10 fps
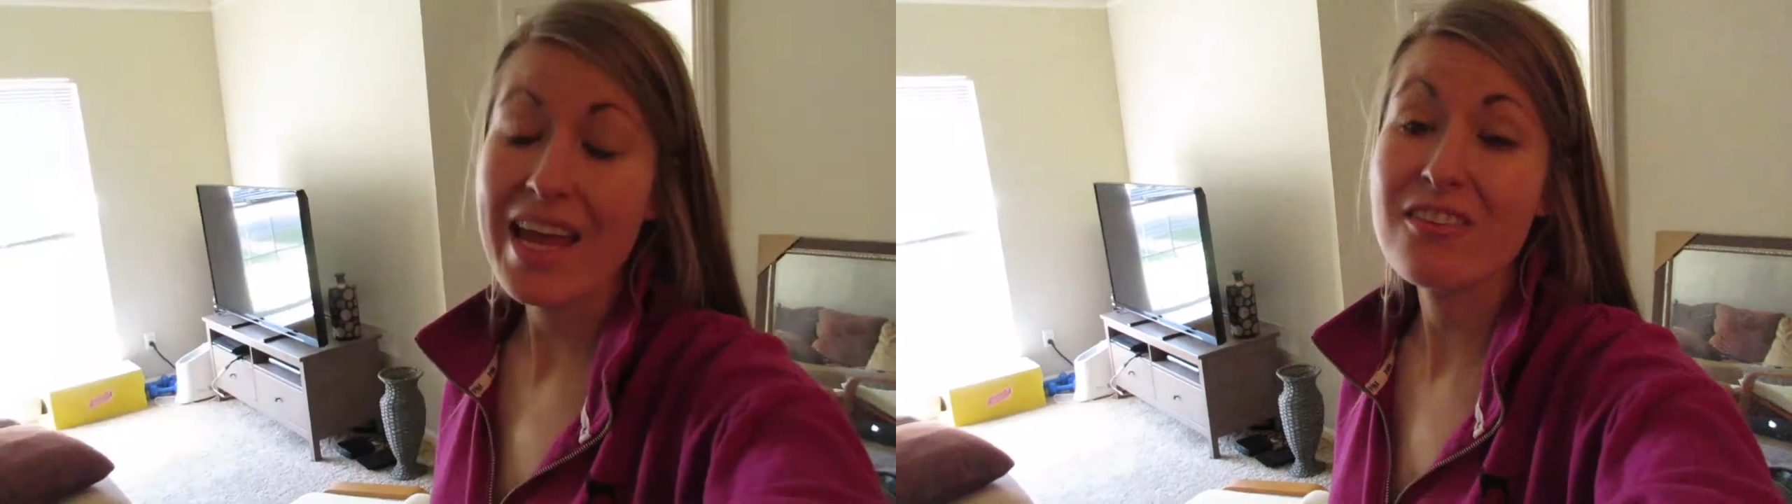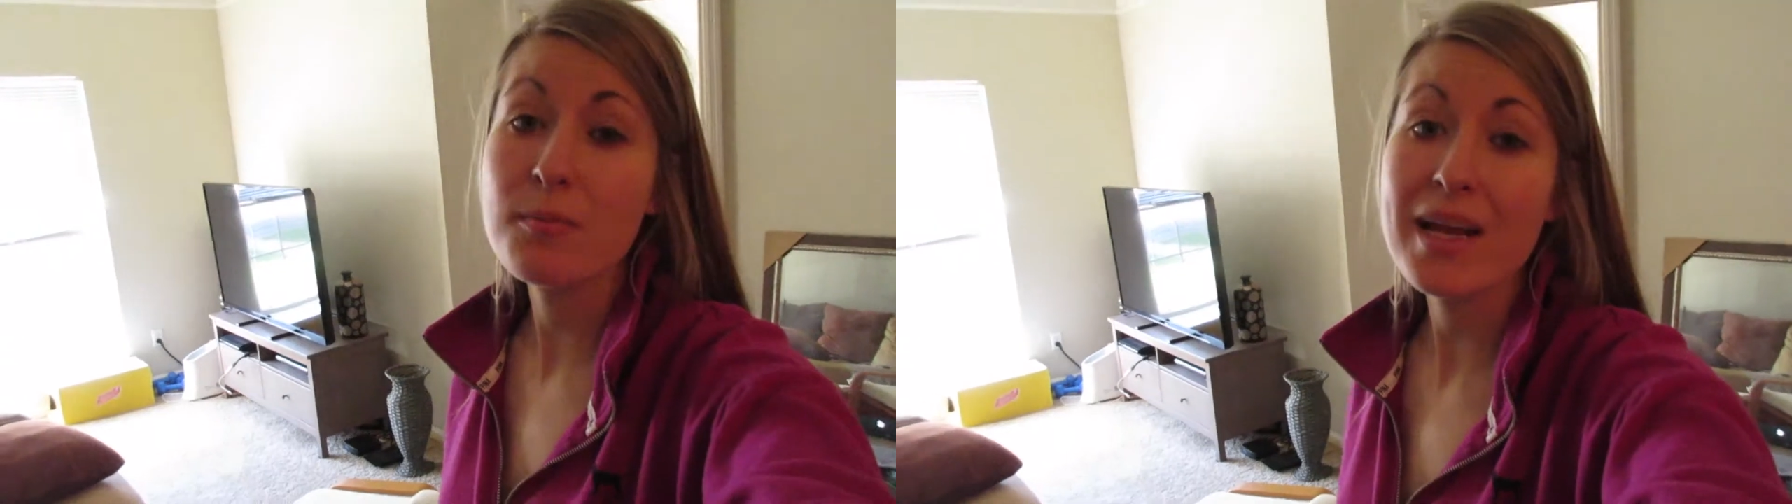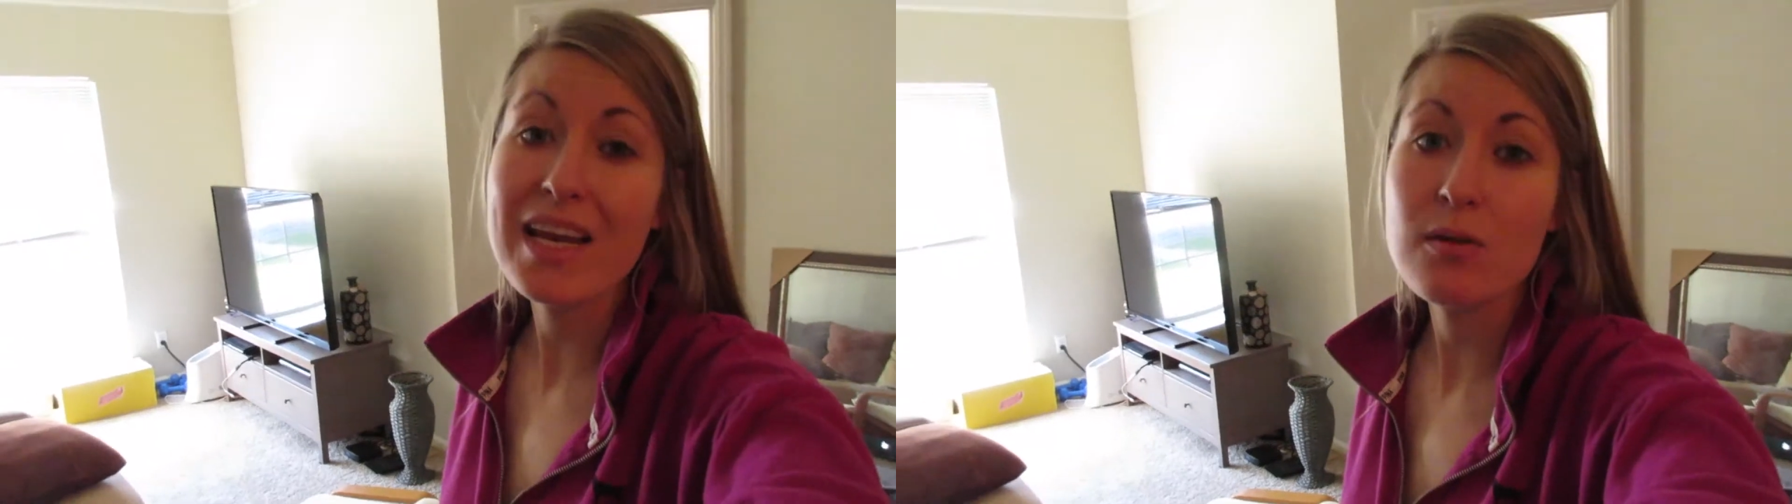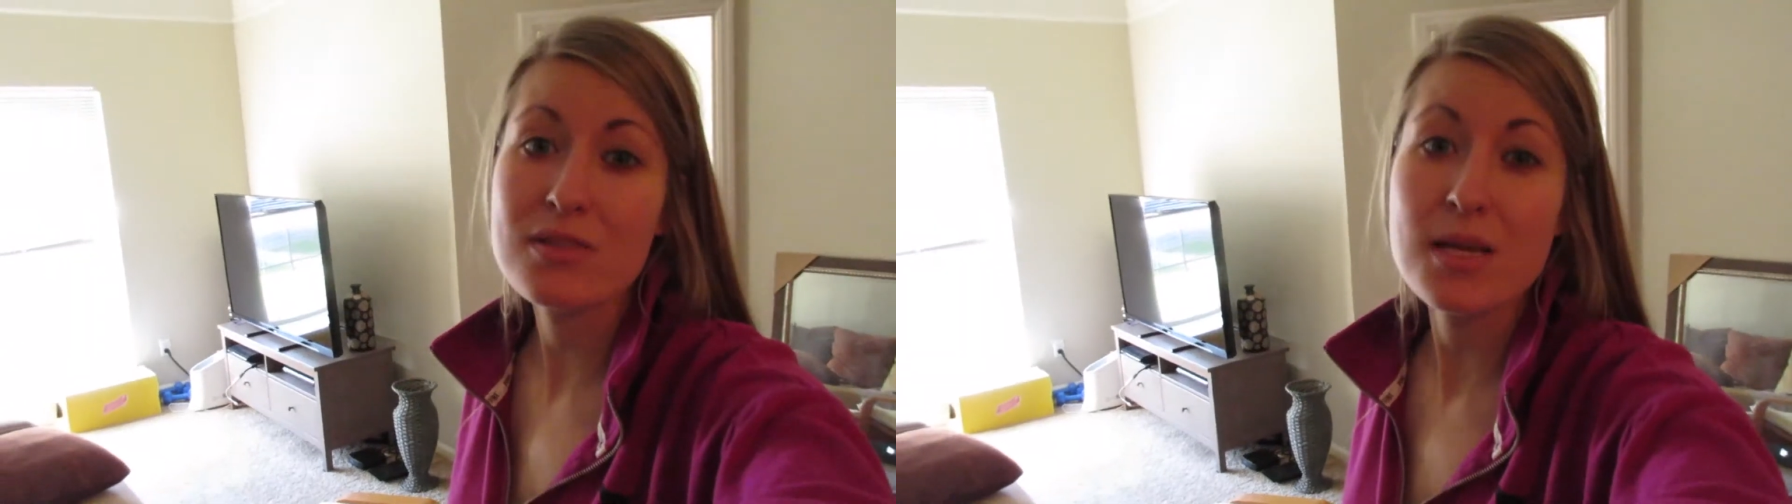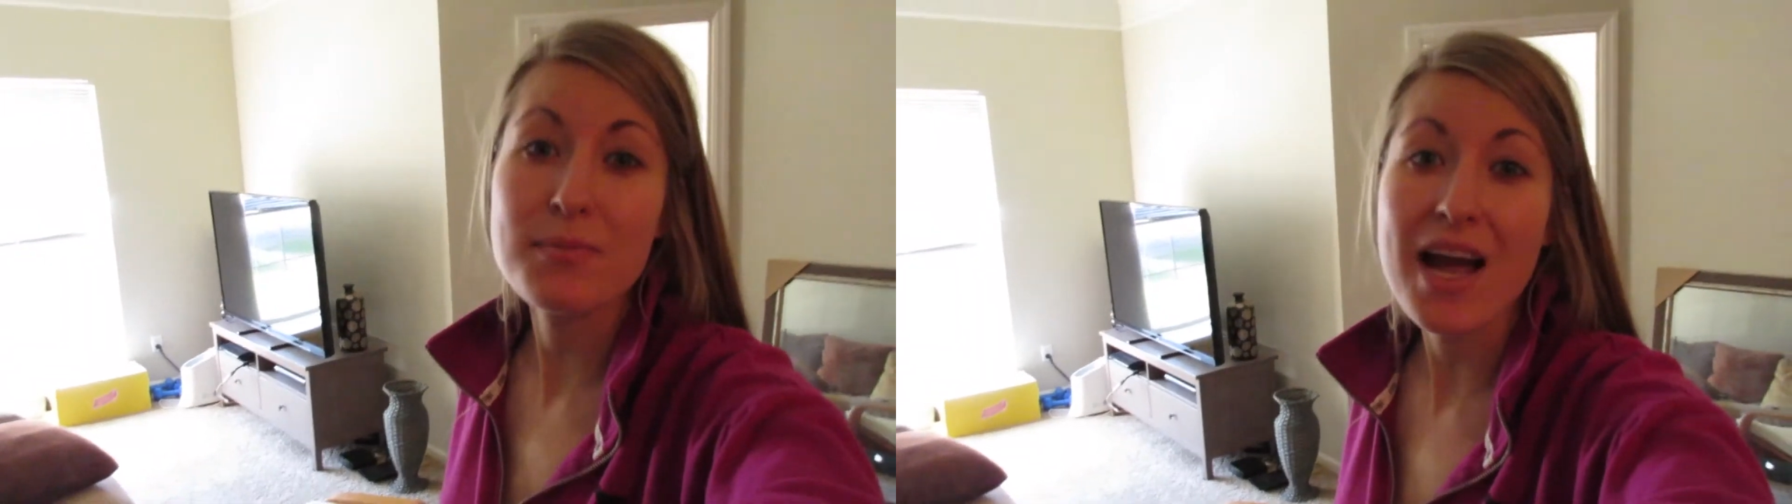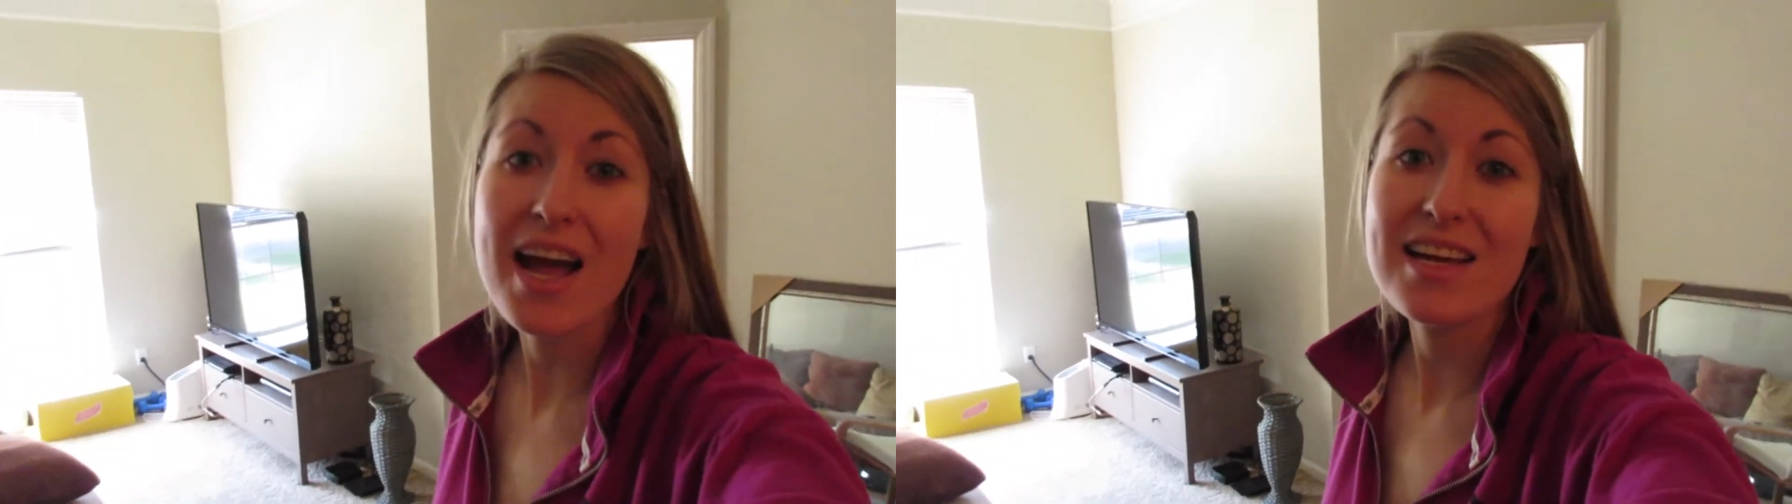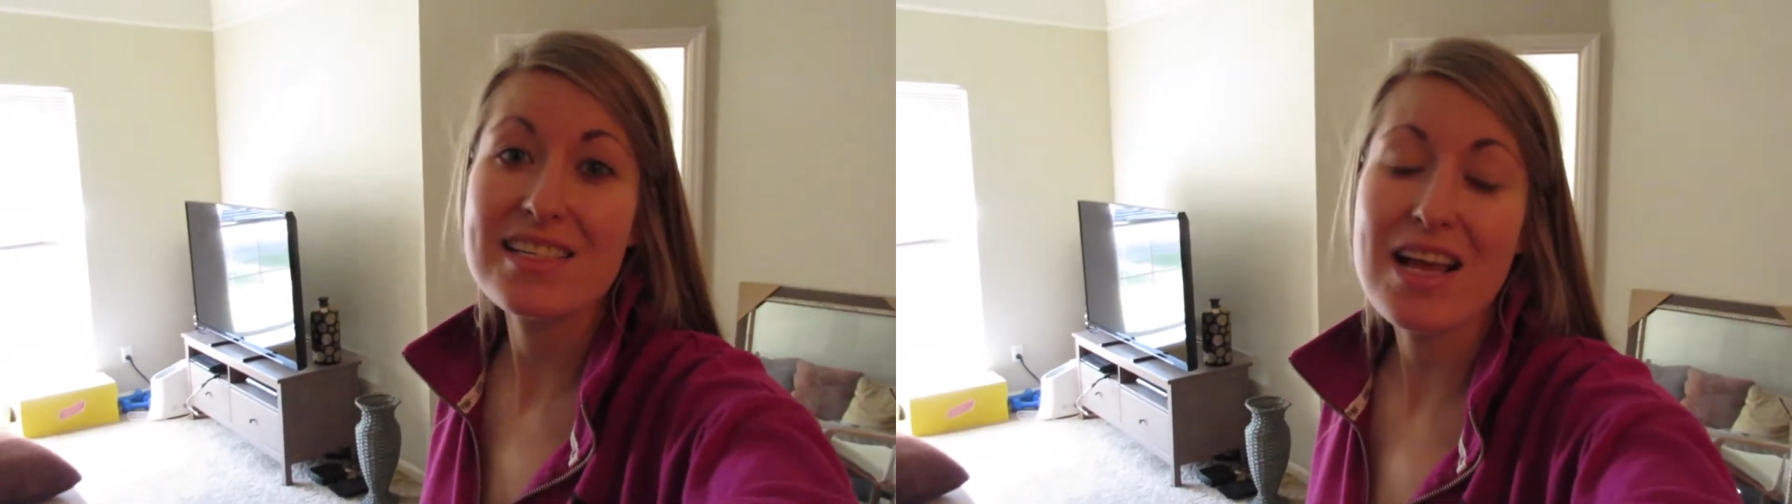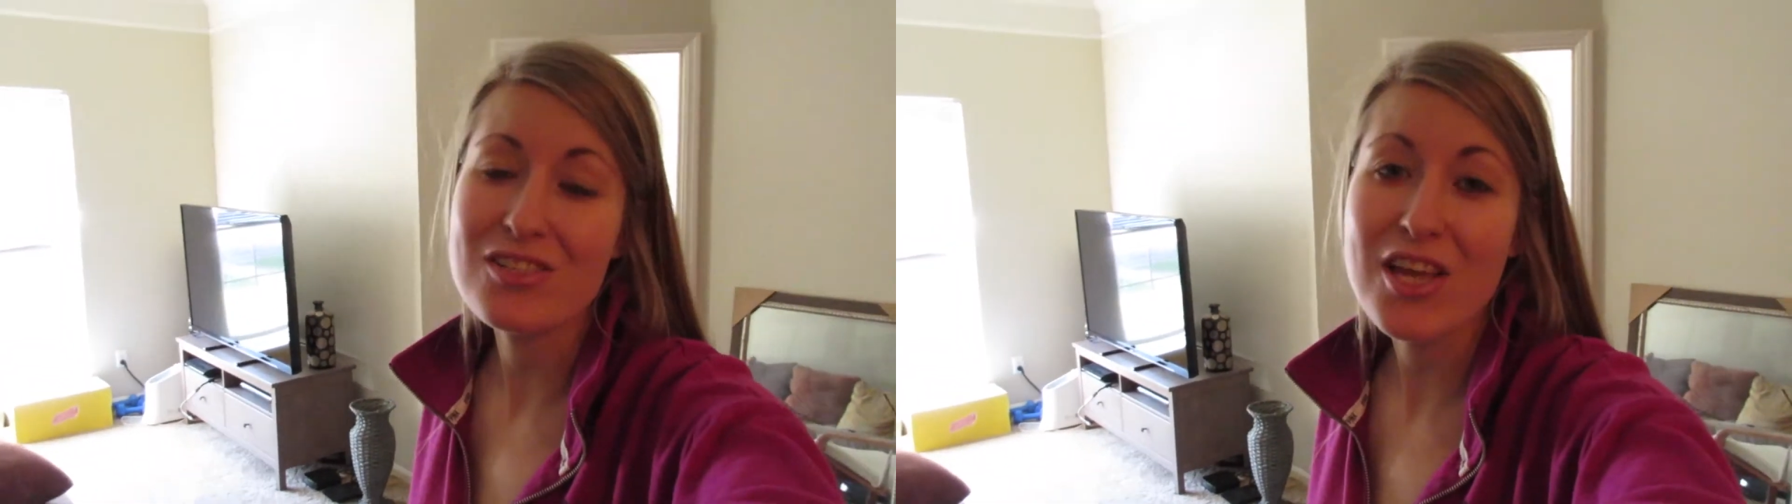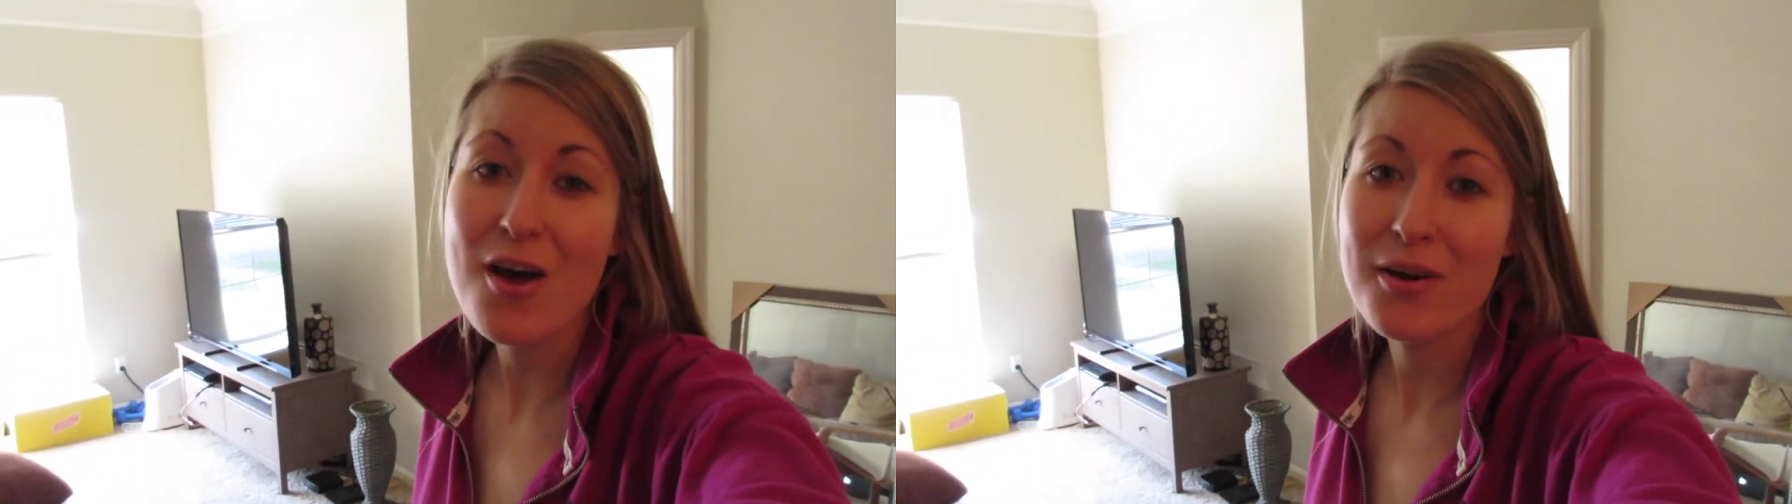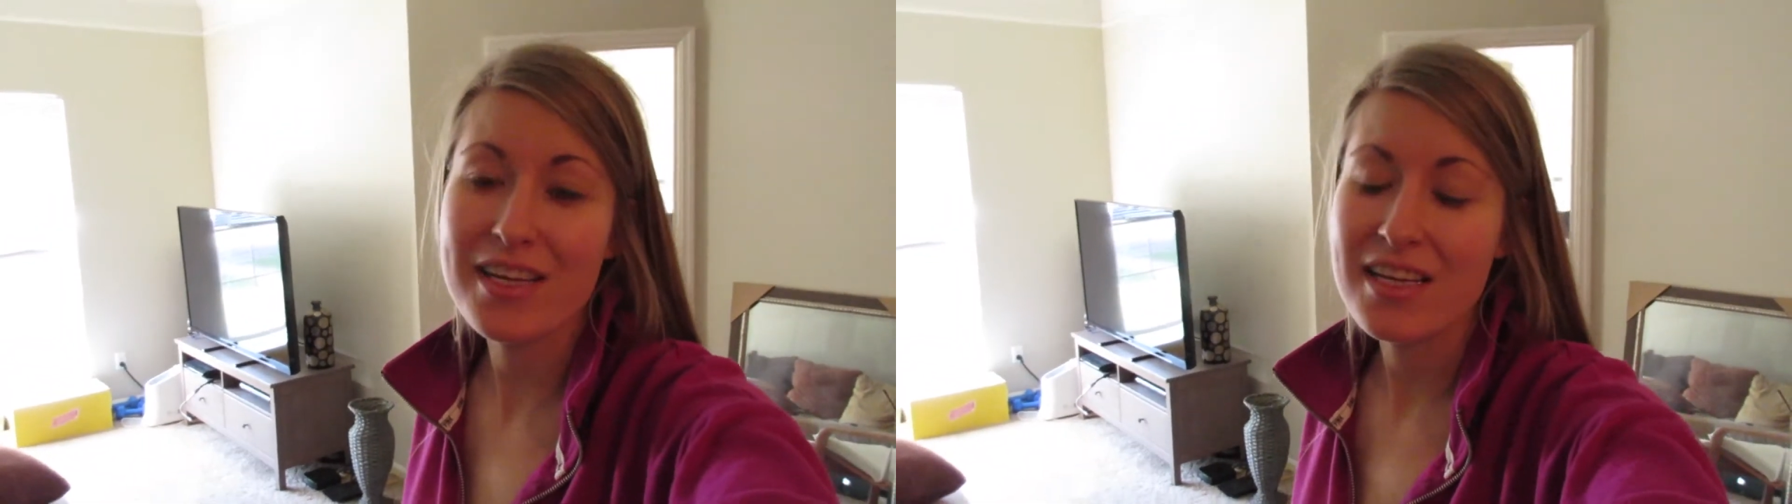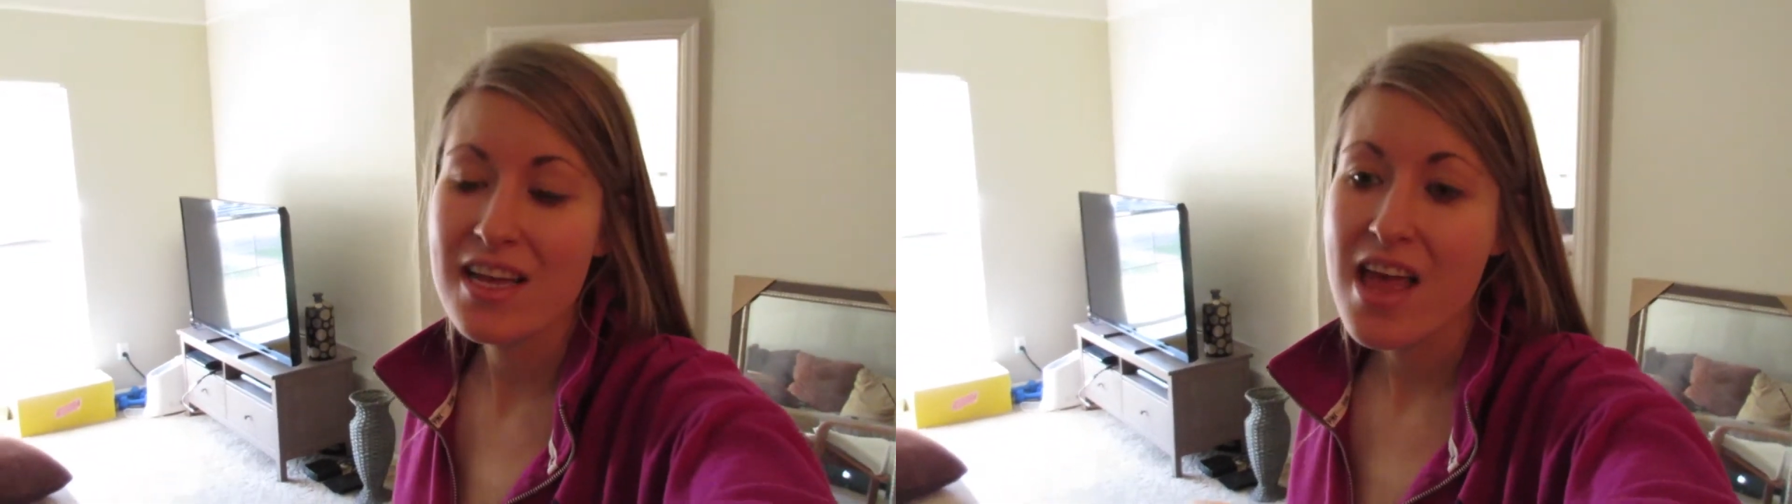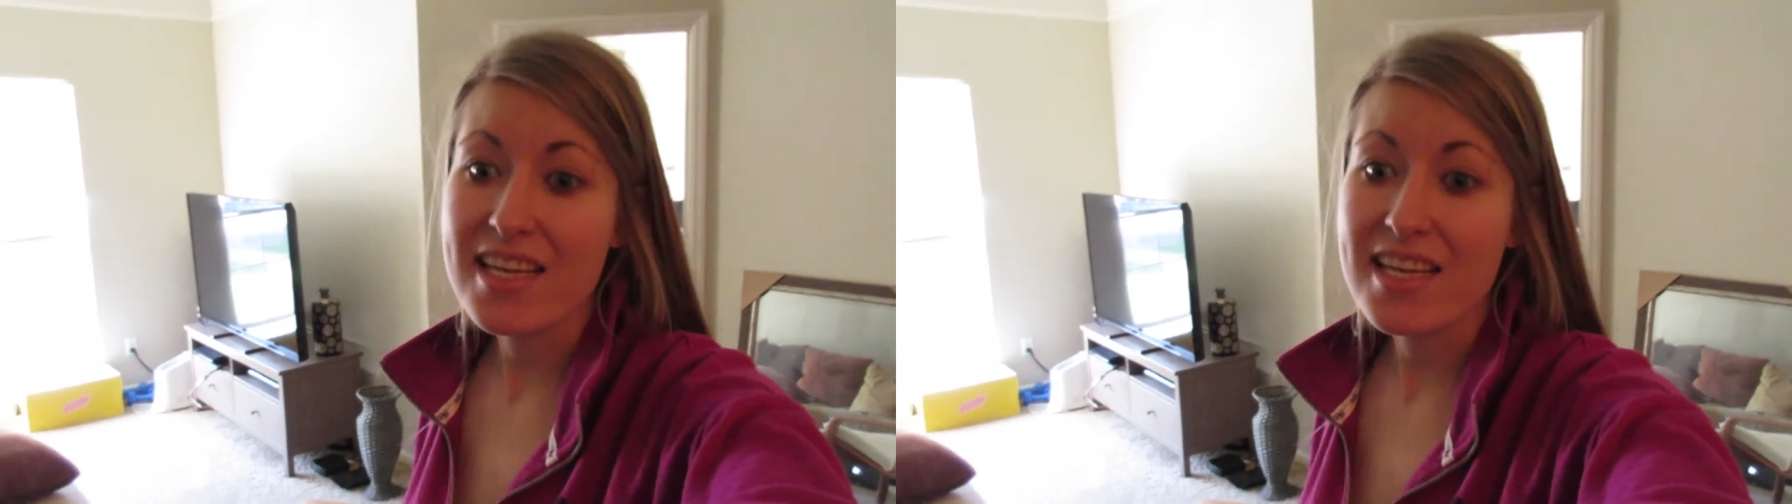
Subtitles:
Hey everybody, what's up guys? How's it going?